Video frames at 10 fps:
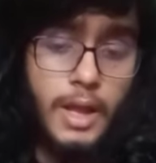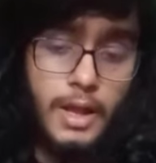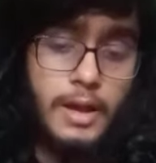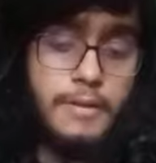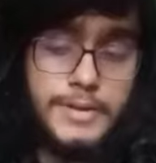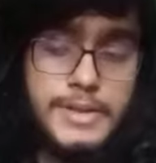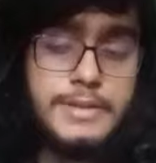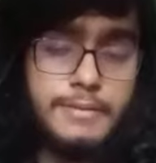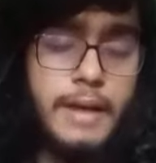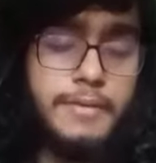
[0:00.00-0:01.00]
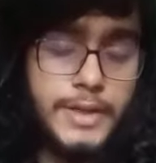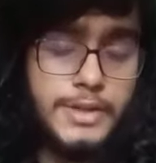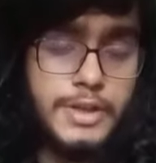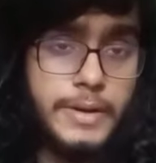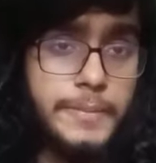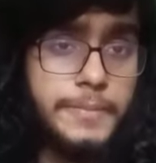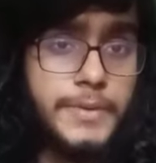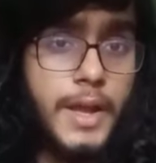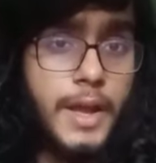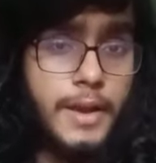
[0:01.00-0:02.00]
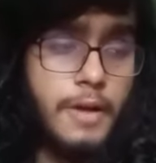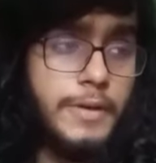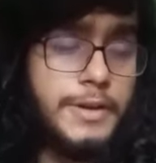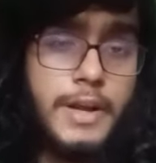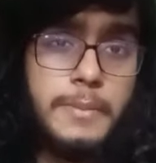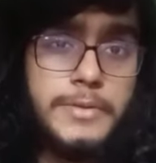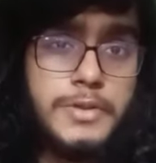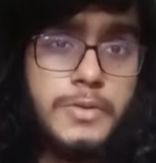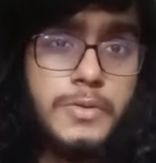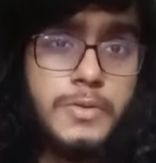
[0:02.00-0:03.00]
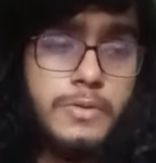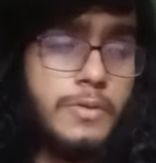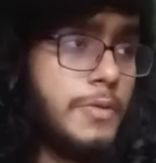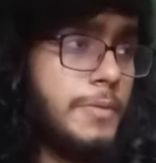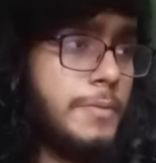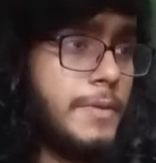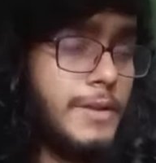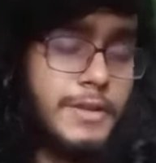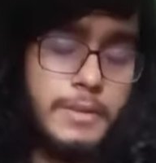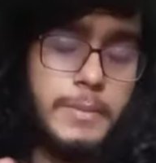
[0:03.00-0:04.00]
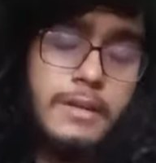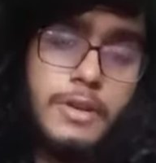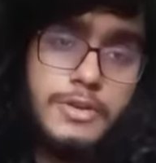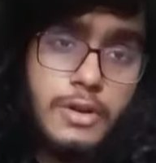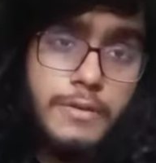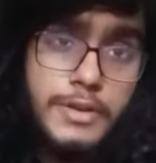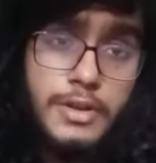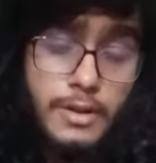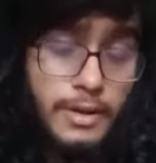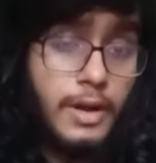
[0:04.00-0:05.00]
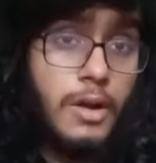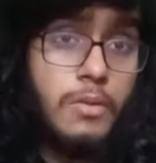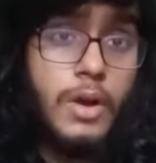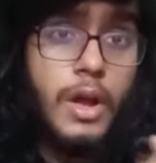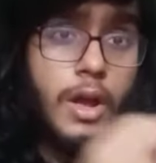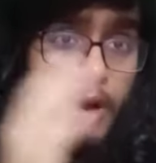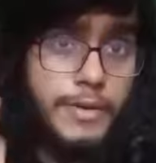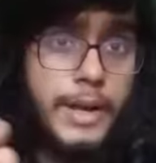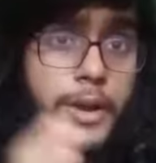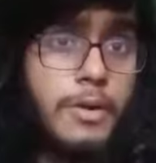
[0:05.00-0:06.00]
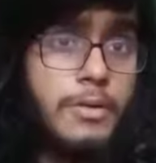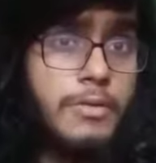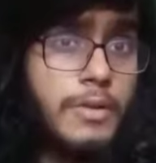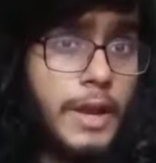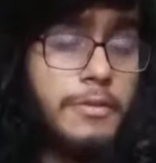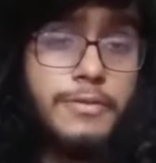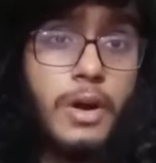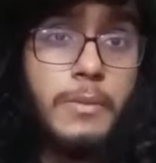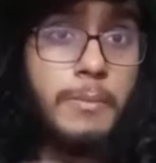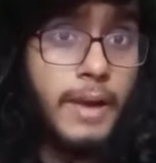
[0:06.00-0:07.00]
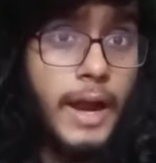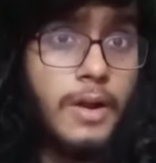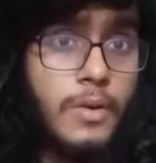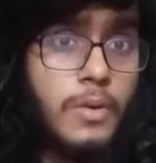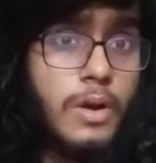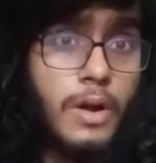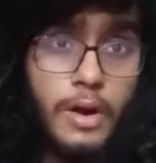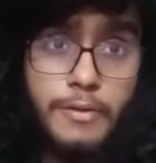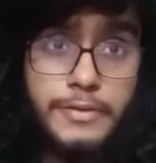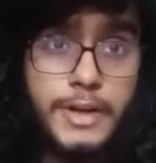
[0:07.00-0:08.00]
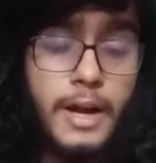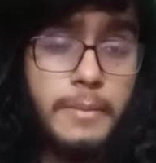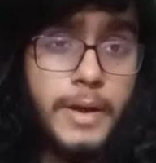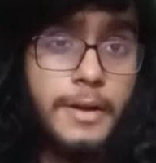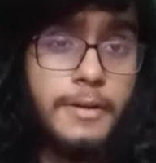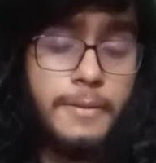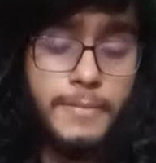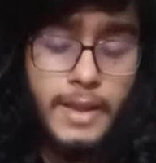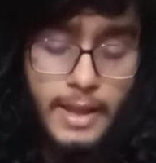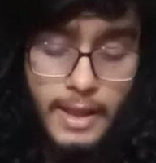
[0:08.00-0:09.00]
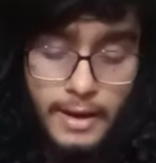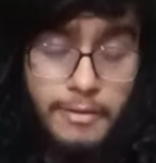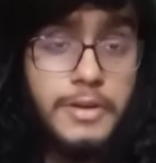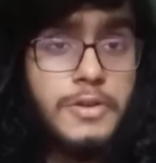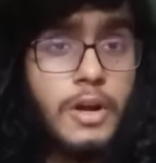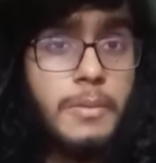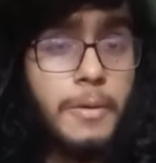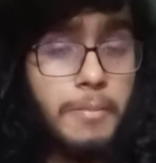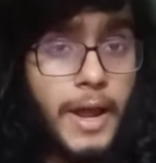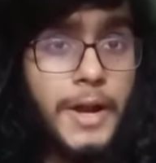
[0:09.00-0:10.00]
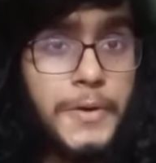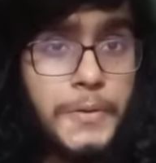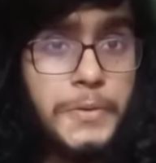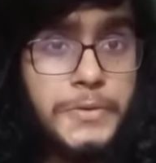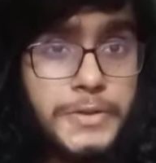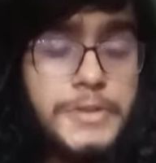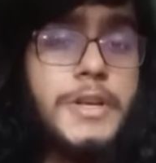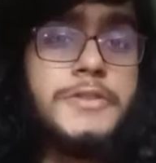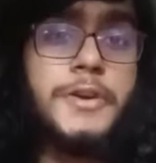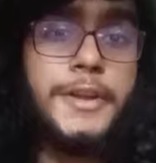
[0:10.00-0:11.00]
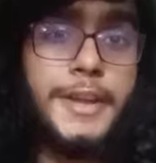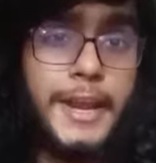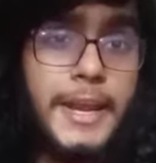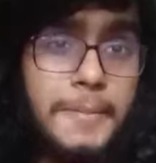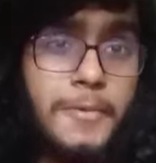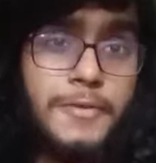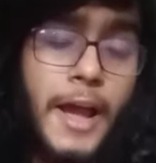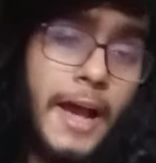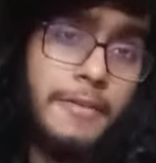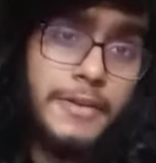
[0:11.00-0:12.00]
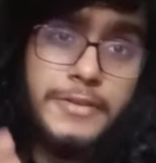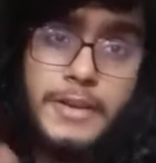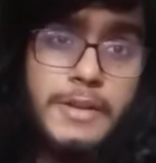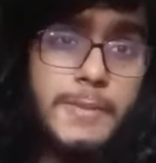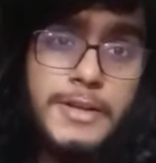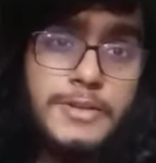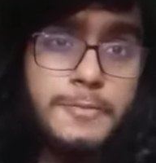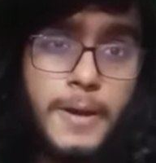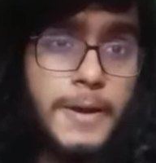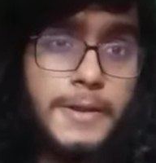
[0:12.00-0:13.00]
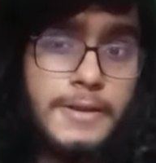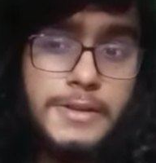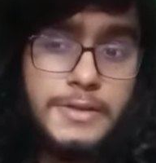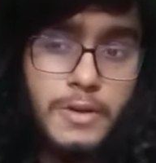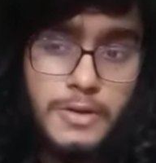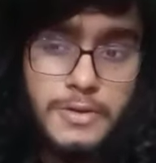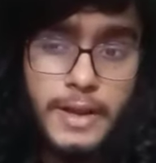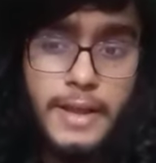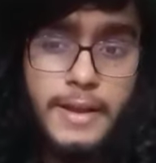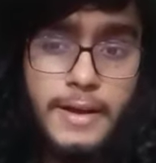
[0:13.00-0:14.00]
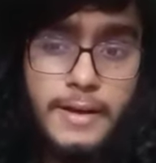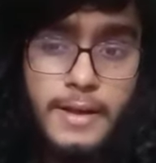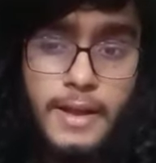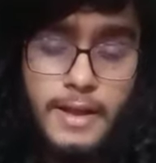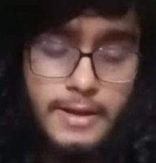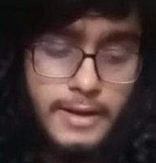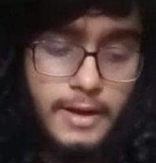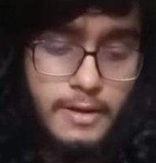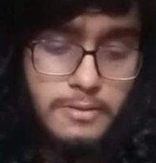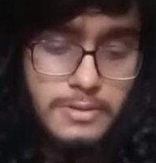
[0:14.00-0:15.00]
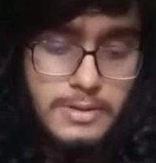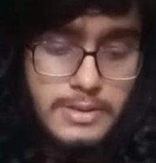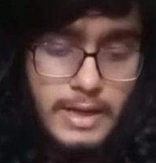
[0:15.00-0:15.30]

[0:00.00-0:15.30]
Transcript: which is gravitationally. Now, when it comes to answering the main question of this, video, can we form a black hole out of dark matter? Now, when you talk about black holes, it's just not a game of having several bunch of particles all together and now and